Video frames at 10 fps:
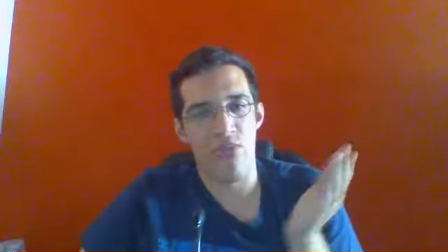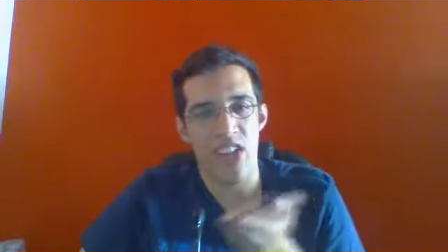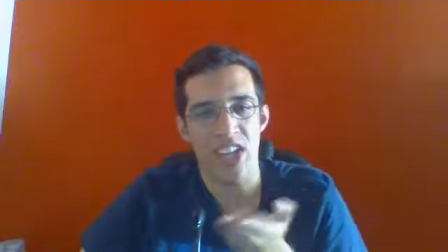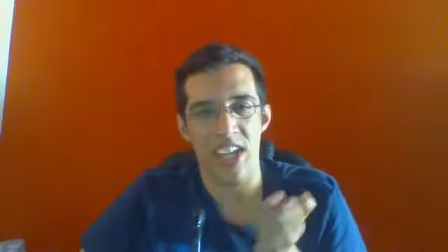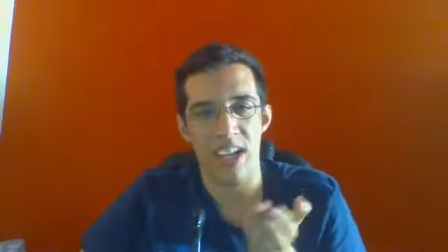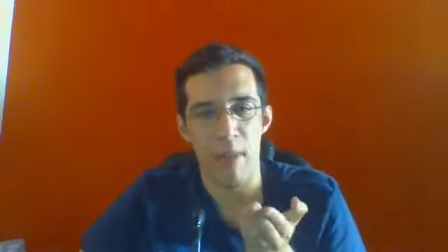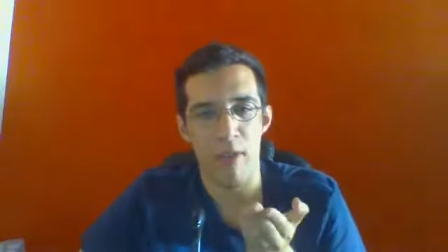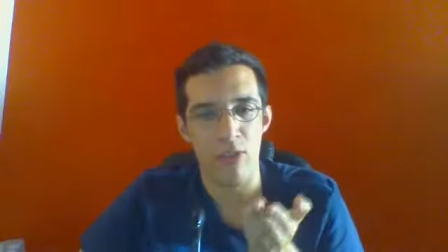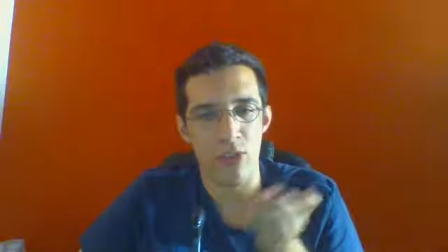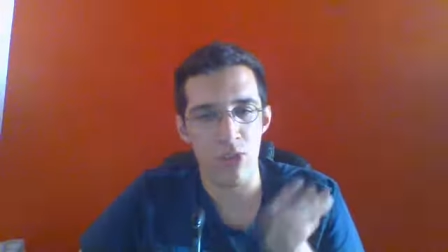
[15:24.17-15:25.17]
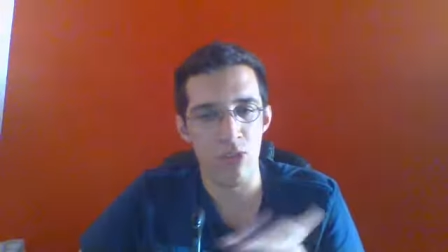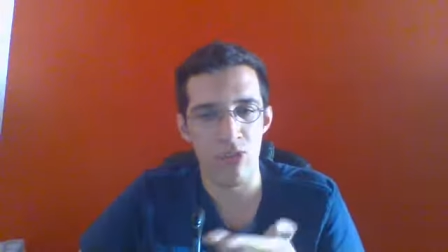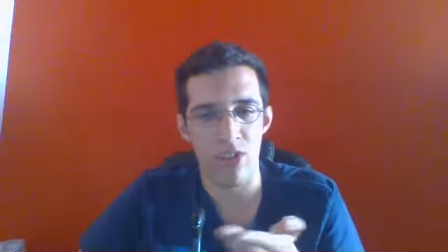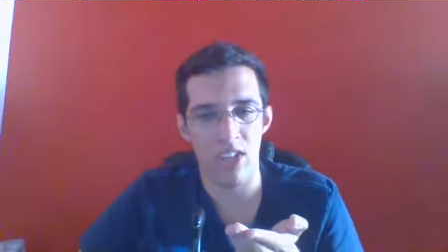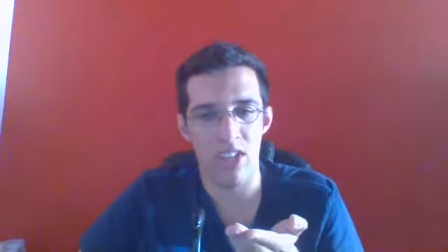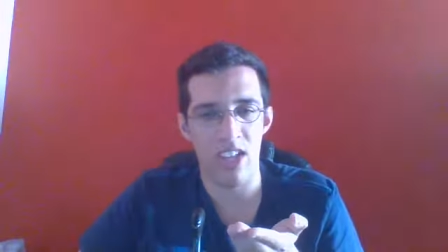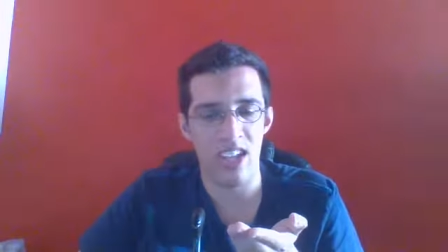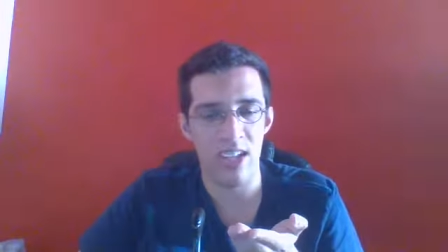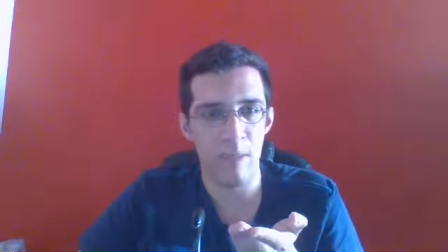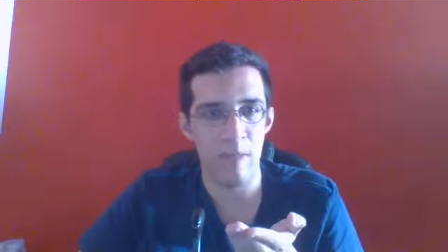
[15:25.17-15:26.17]
thinking about using the
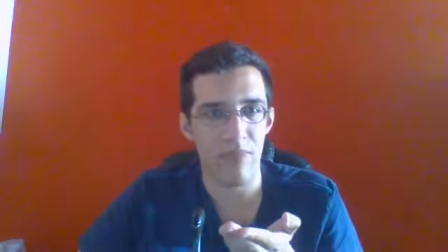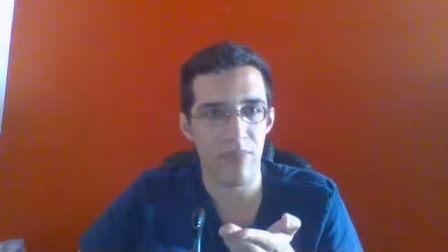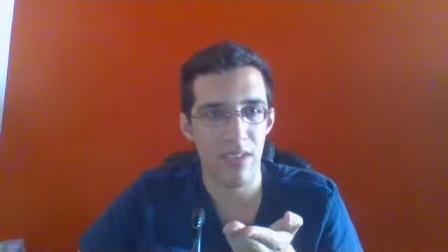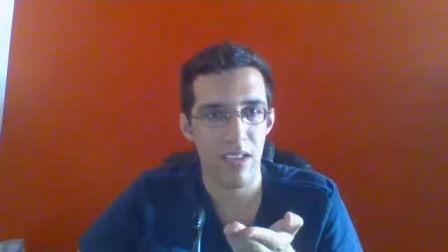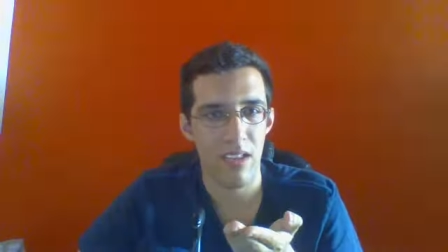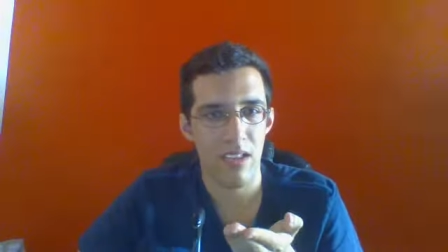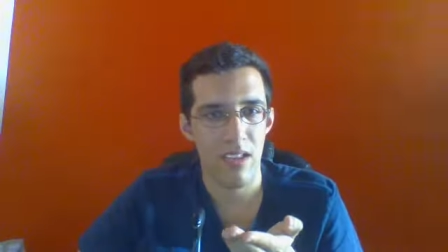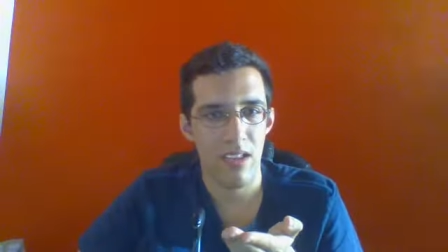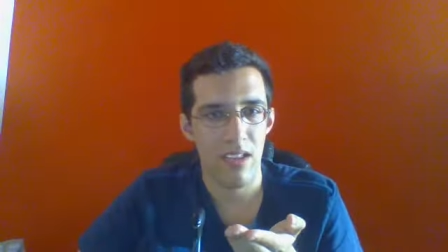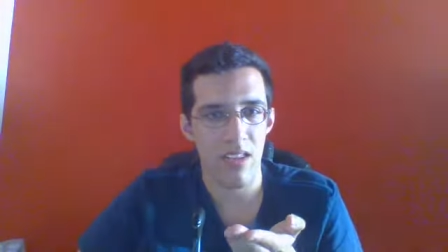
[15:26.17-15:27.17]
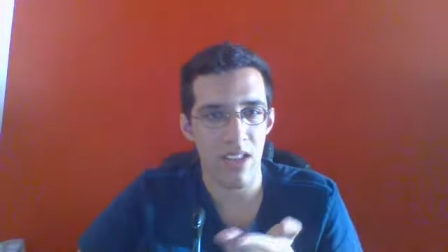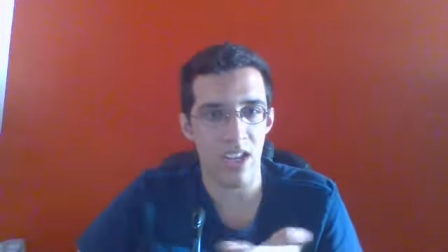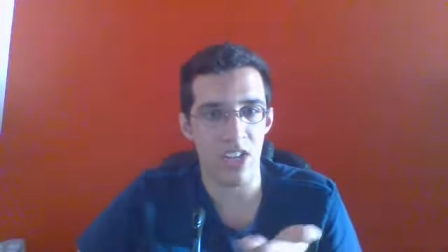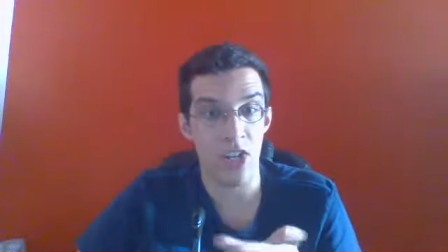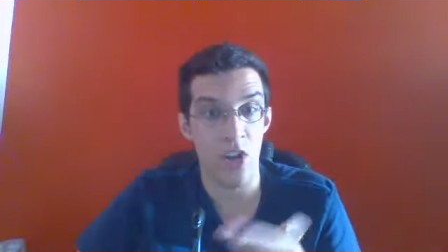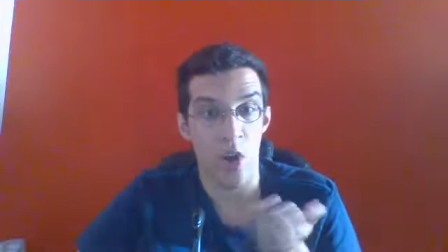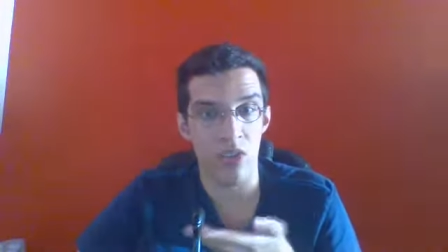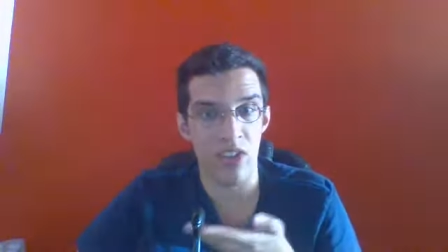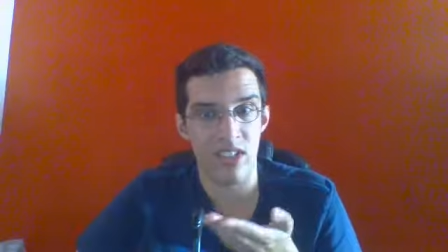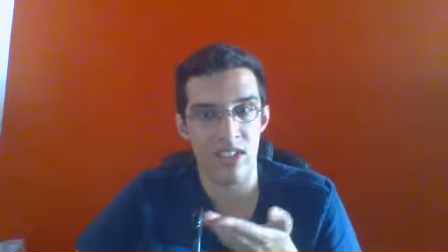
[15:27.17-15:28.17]
the kitchen
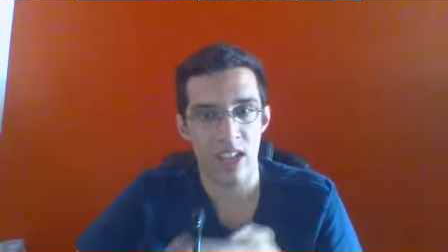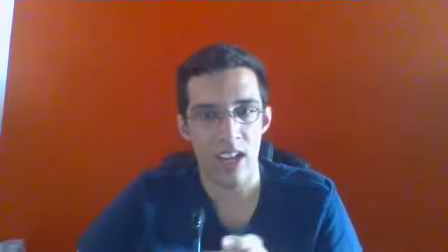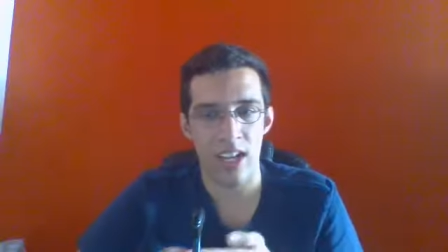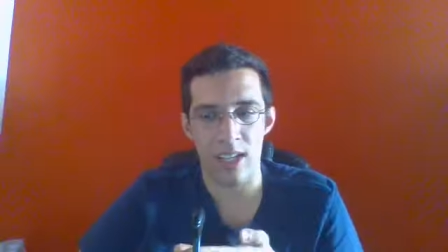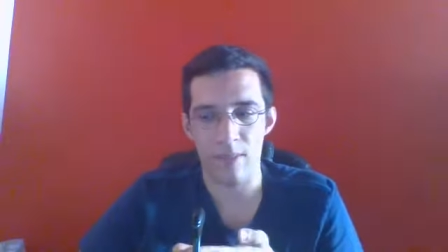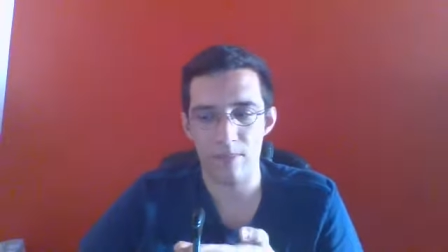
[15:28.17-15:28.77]
on the sunny